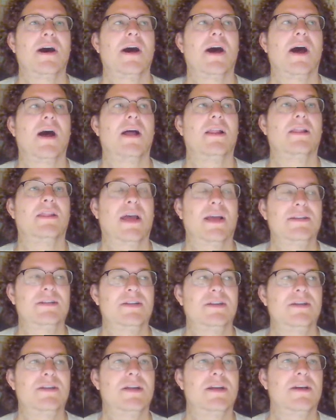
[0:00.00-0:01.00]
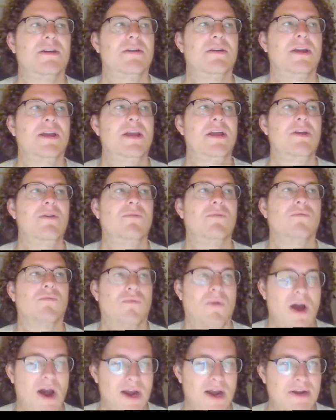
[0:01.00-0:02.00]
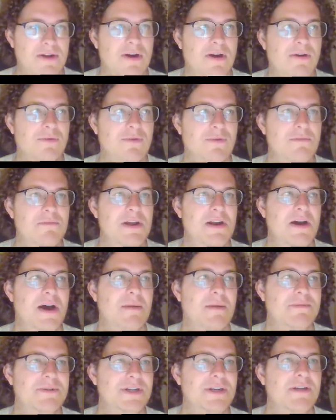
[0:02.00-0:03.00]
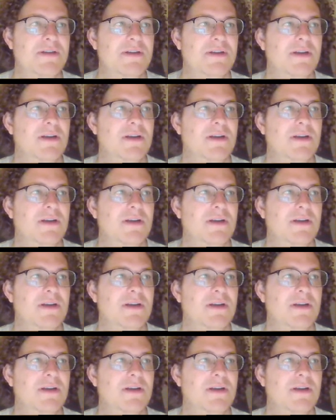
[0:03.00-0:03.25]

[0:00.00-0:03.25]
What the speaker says: A legendary Reinhardt would be an option.